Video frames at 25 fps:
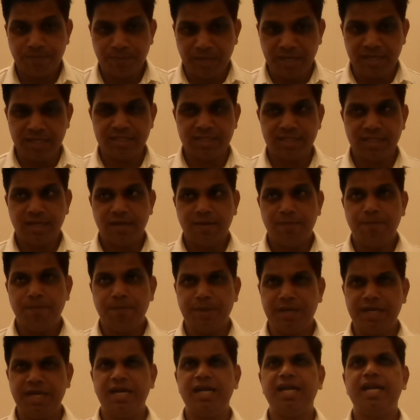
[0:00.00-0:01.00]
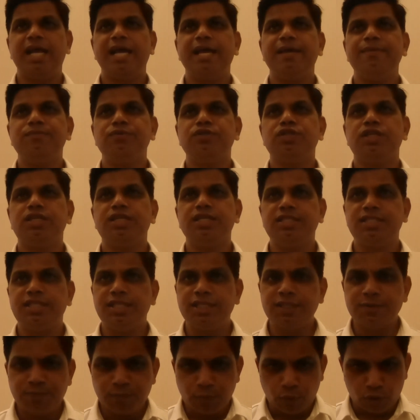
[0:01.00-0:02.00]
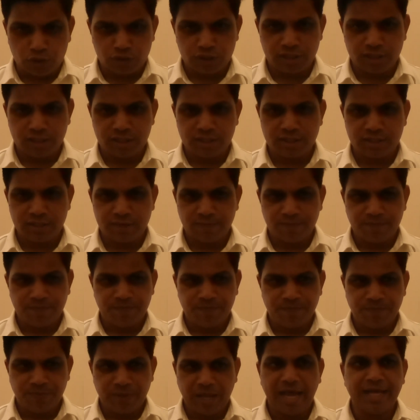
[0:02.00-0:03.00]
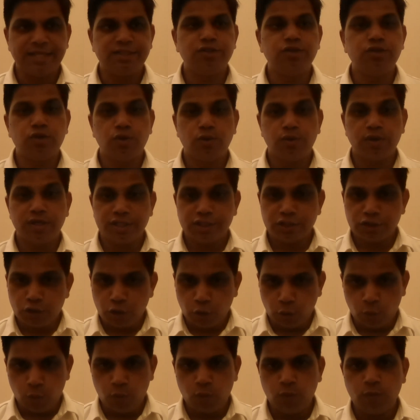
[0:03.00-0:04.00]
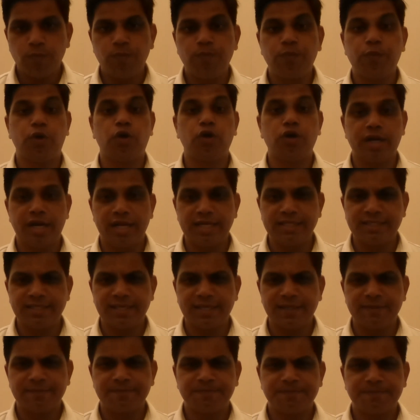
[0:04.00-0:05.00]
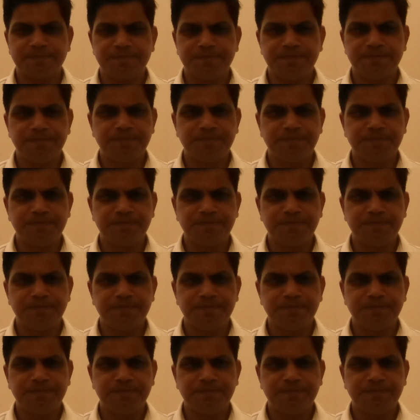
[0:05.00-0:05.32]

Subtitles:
Means many times the disease process, as you know, is slow, progressing.